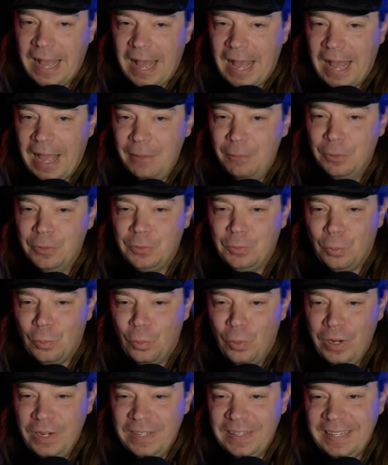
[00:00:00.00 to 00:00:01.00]
I was
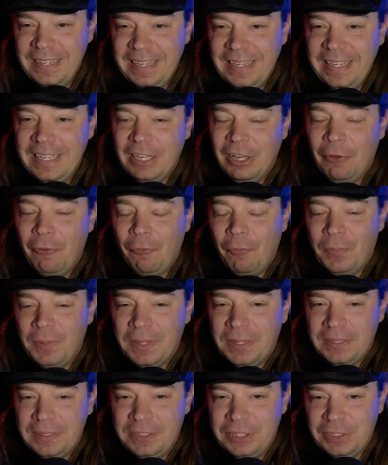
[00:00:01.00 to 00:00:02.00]
really
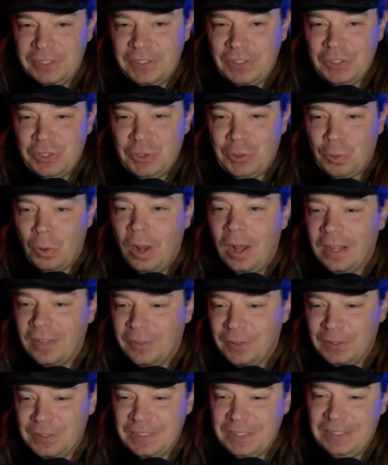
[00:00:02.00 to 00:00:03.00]
just struck.
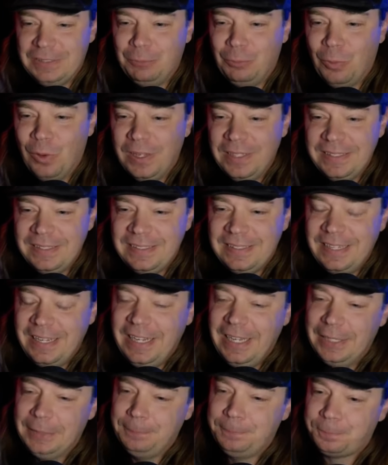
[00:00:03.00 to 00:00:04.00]
There's this one
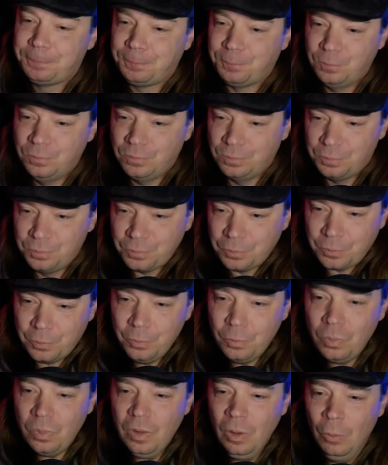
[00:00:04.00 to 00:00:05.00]
scene
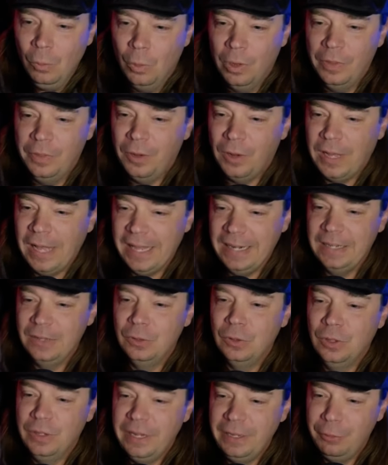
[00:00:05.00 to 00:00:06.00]
where they're kind of
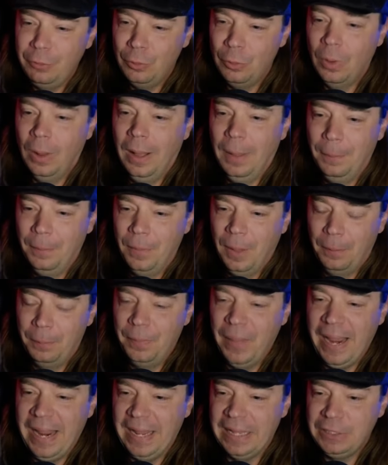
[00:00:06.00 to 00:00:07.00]
looking through a
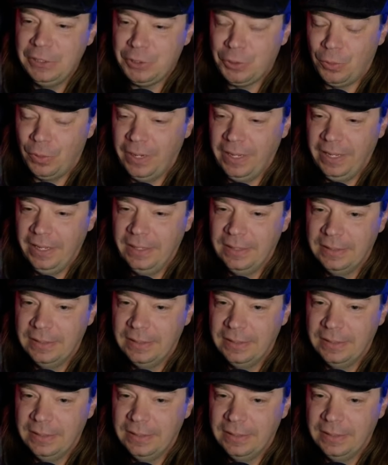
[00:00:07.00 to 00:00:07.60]
pantry.